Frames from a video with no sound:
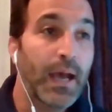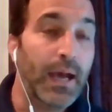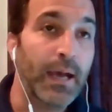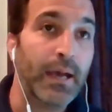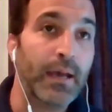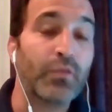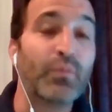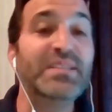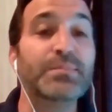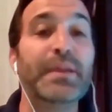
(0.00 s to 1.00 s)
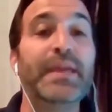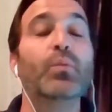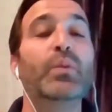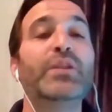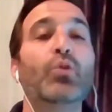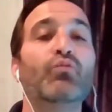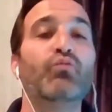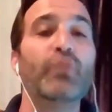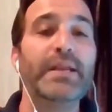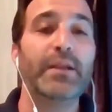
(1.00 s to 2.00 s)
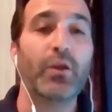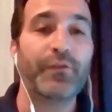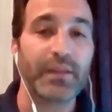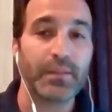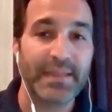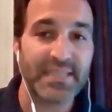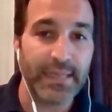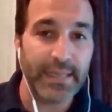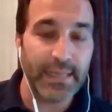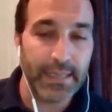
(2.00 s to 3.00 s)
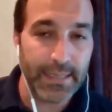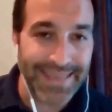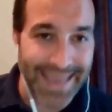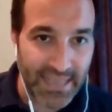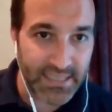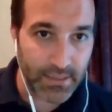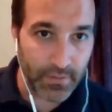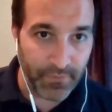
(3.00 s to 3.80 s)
uh, the reason being we don't really know fundamentally yet